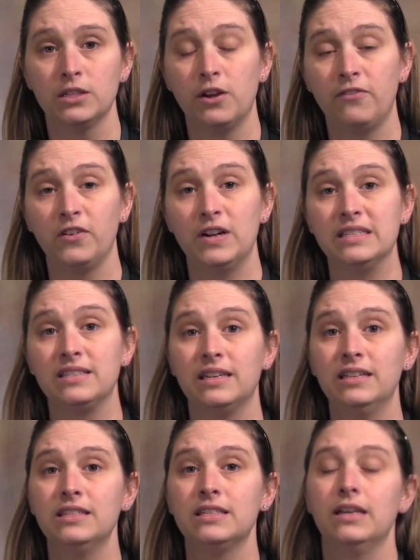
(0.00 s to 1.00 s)
So for
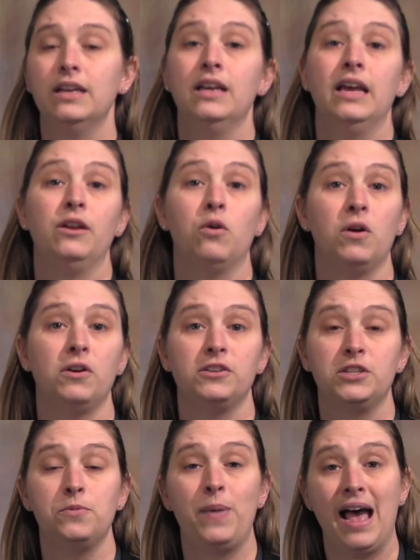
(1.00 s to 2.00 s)
instance, in
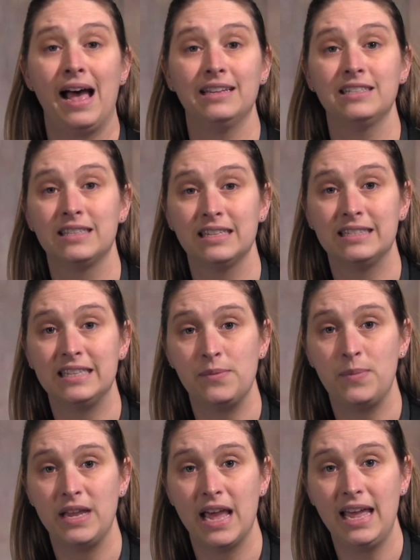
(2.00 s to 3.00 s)
order to pass the
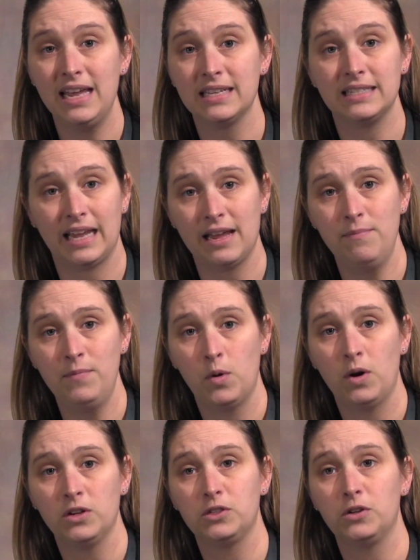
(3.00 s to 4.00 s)
CPA exam
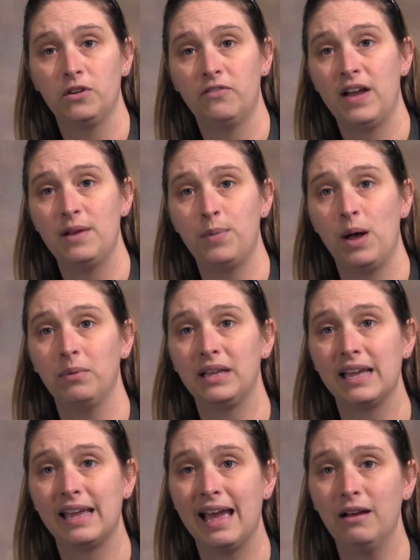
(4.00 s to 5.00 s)
or Certified
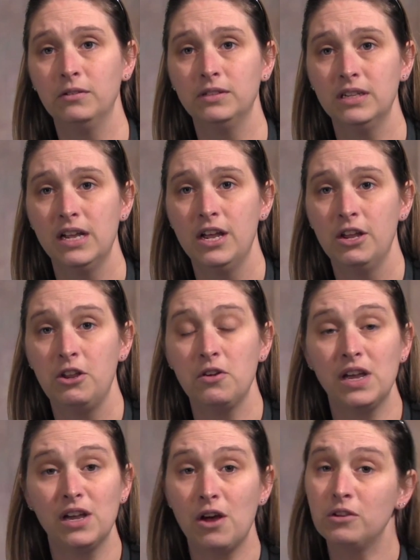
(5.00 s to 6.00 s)
Public Accountant,
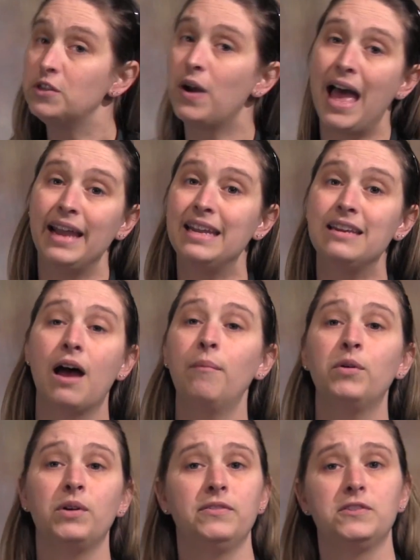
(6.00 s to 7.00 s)
you can go to any
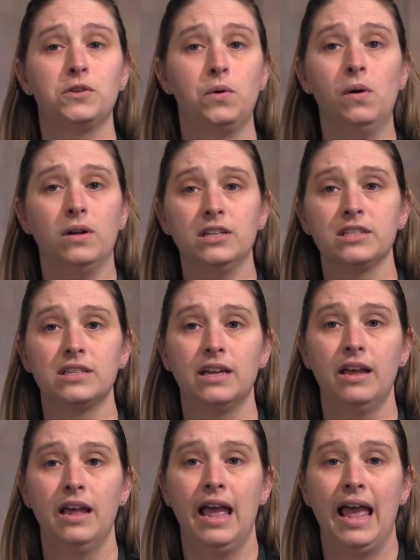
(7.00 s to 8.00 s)
number of schools
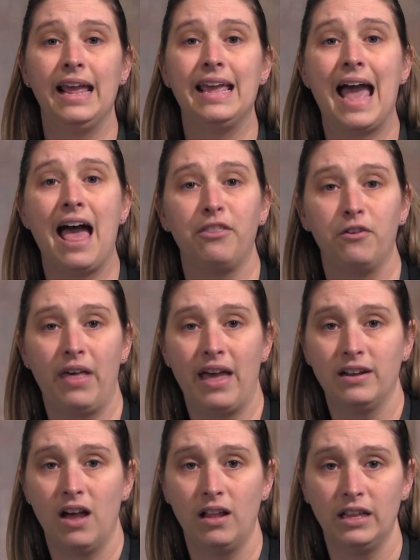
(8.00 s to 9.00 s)
and gather
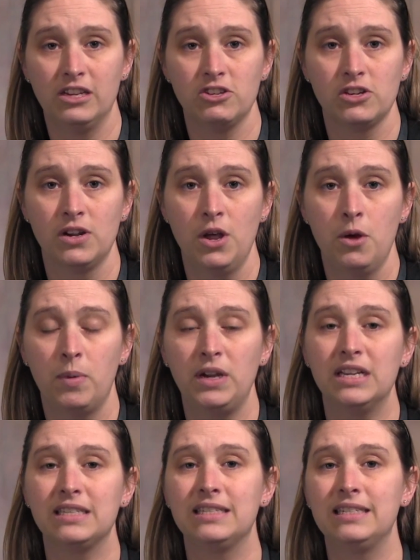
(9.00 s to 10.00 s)
that knowledge.
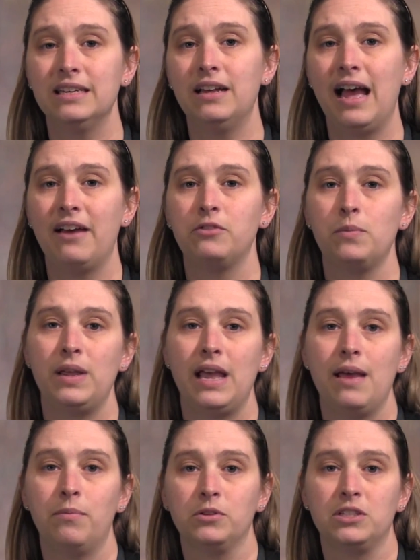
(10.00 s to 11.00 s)
But you still have to
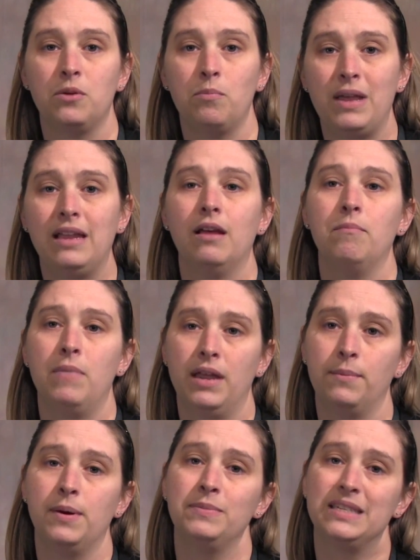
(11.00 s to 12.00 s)
be able to meet a
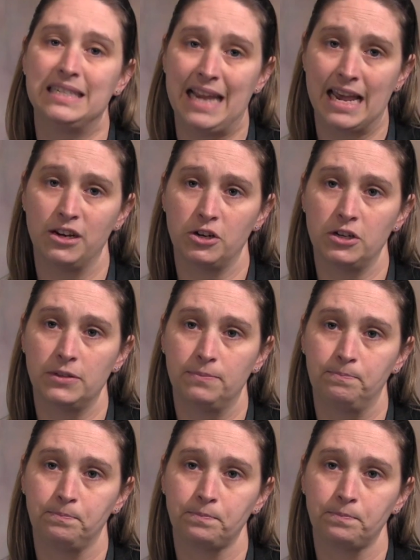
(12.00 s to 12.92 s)
minimum standard.